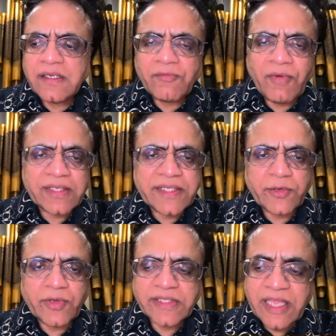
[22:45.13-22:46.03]
what they're
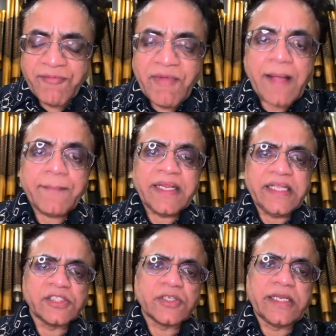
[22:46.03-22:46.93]
doing, their family
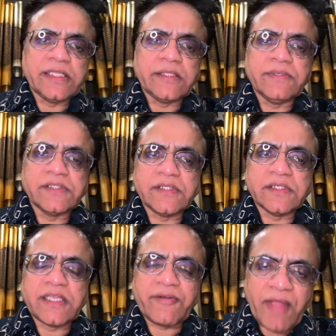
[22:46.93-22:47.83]
is running the business.
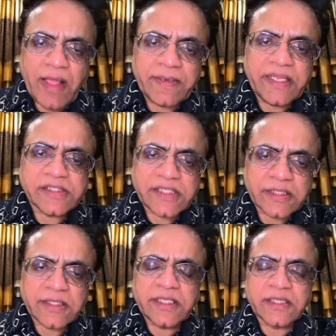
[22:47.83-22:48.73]
Their family is
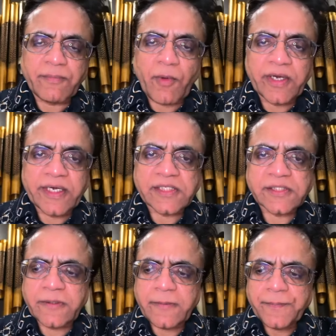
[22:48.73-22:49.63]
in the politics.
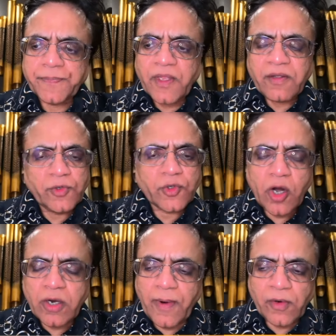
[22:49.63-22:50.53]
You
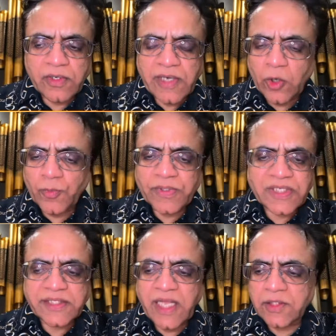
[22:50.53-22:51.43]
talk about Lalu
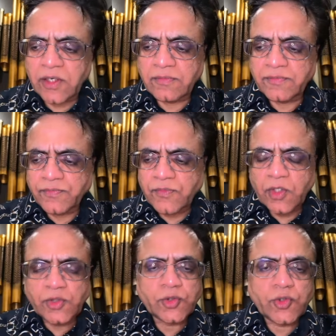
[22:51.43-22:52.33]
Prasad Yadav.
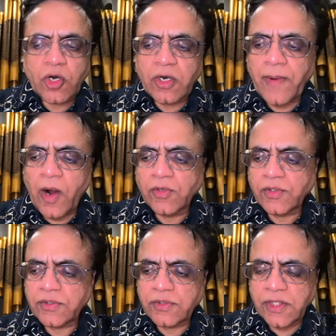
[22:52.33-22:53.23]
You talk about
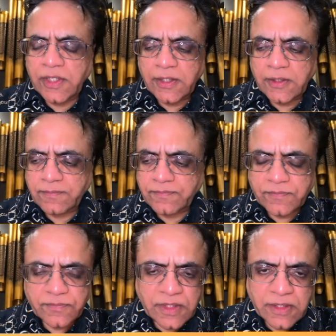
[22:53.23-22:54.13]

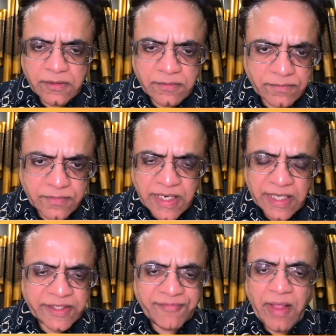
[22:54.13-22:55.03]

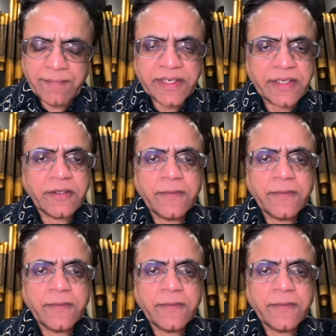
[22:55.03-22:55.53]
Gandhi family.